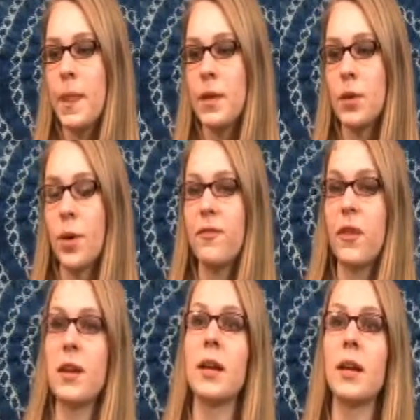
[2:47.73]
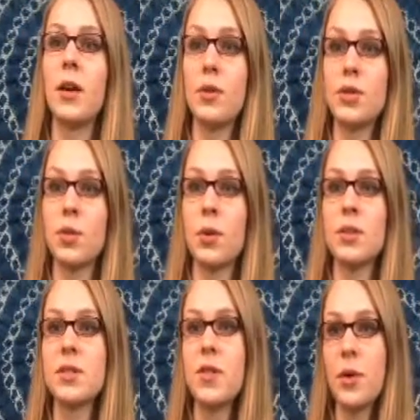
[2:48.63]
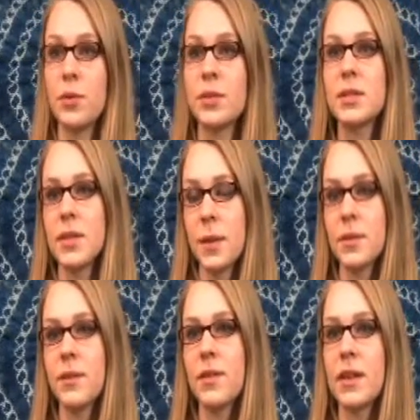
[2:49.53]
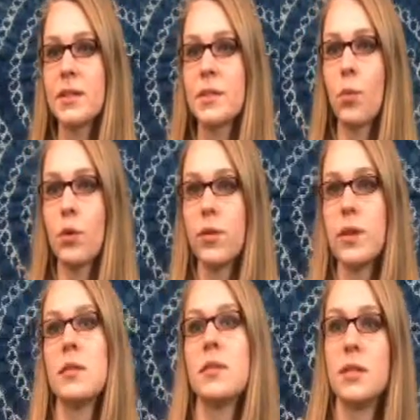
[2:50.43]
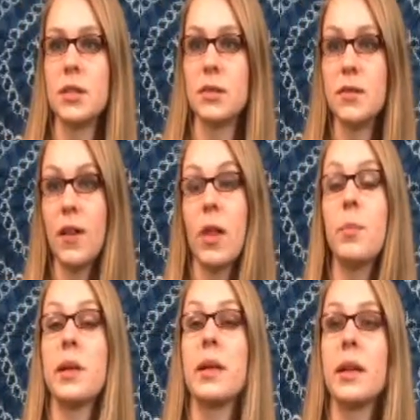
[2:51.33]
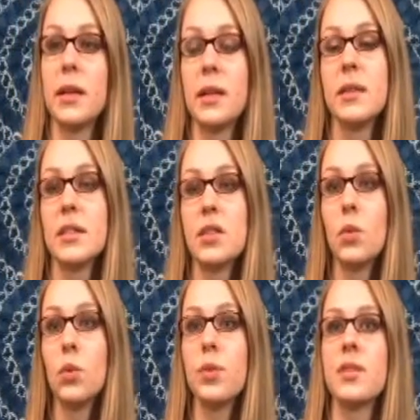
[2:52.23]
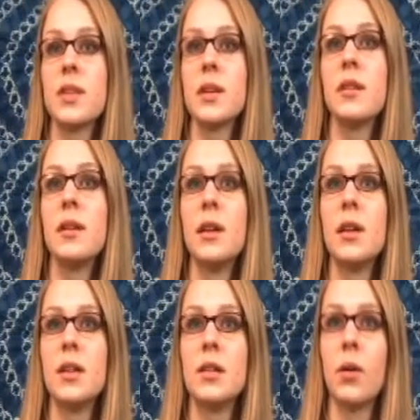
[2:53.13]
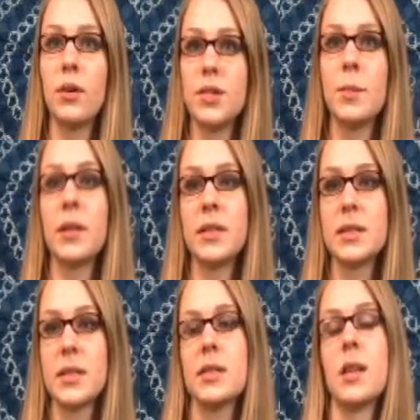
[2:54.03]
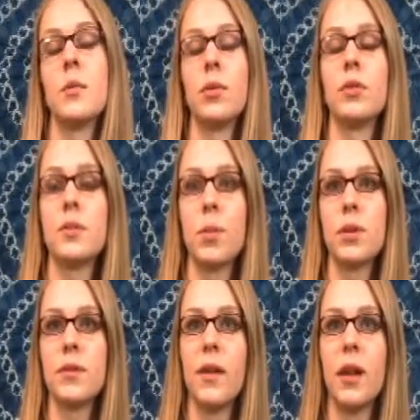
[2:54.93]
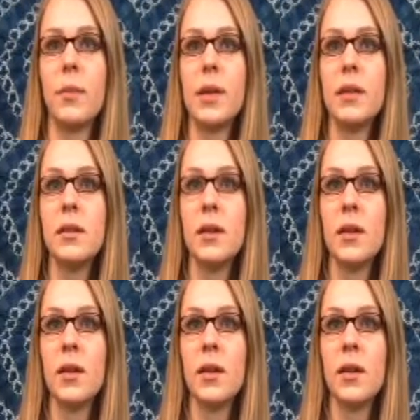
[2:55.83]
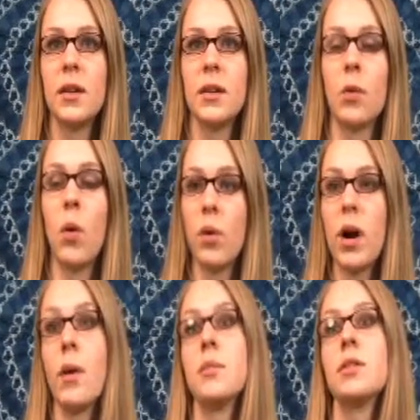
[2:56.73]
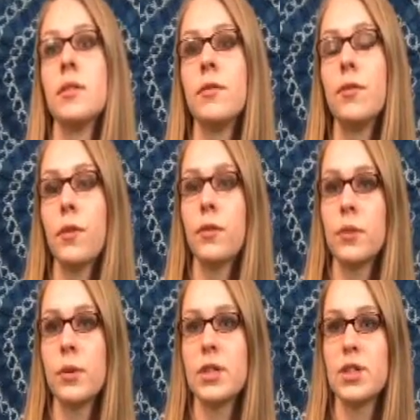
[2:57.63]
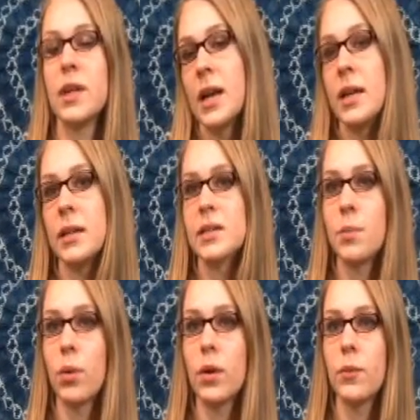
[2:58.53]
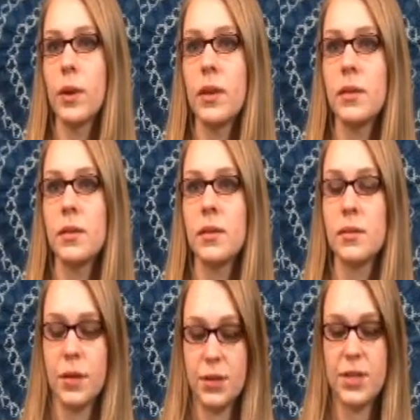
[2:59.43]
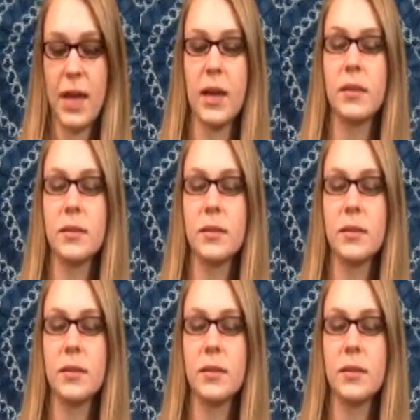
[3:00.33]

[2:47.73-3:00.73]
if funding goes towards those types of things more than, developing it in the schools, that, ultimately sustainable sport development, won't come to full fruition in any sport when there's that